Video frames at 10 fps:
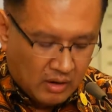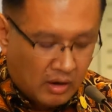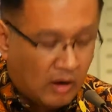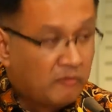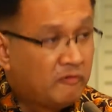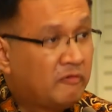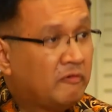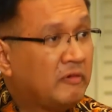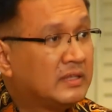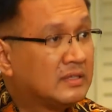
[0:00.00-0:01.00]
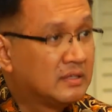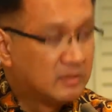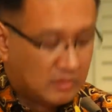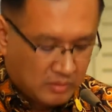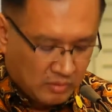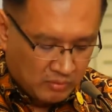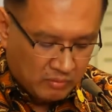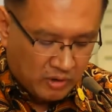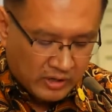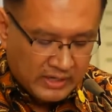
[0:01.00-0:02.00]
of which
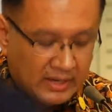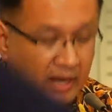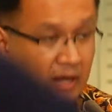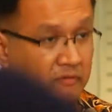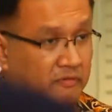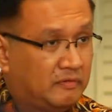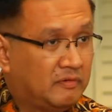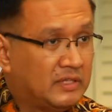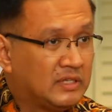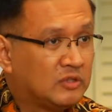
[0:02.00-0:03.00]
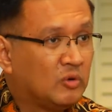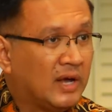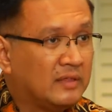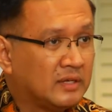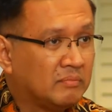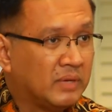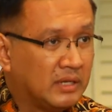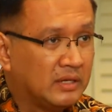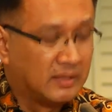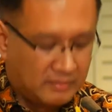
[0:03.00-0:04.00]
more than half, which is 200
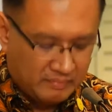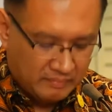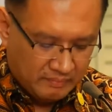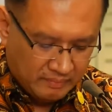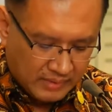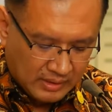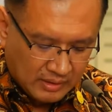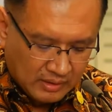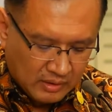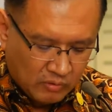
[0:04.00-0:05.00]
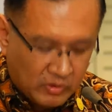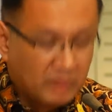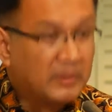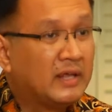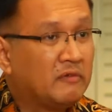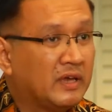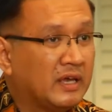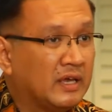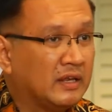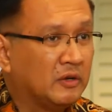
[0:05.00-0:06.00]
million, will be
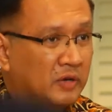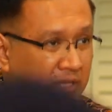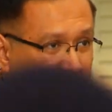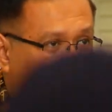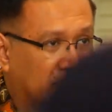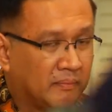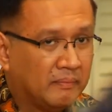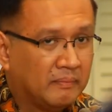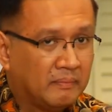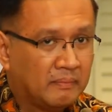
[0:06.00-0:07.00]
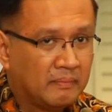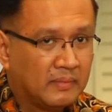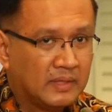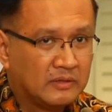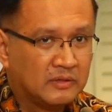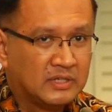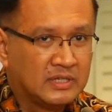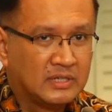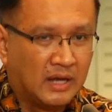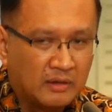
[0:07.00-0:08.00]
living in Indonesia. So this
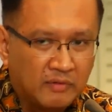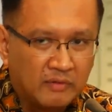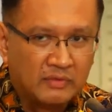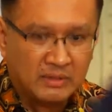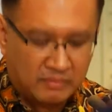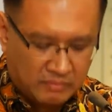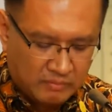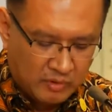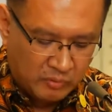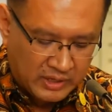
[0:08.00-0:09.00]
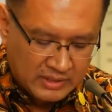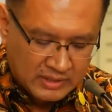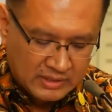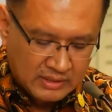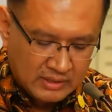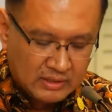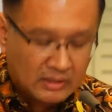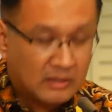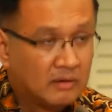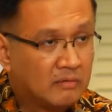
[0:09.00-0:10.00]
is half of the population
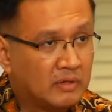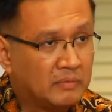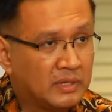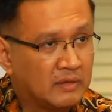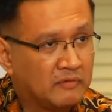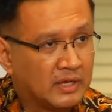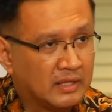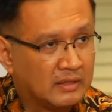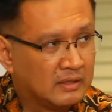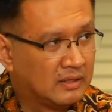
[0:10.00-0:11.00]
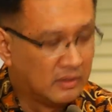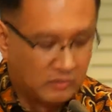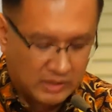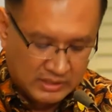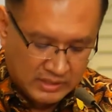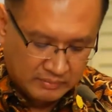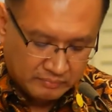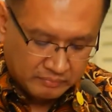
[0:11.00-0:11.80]
will be living in Indonesia.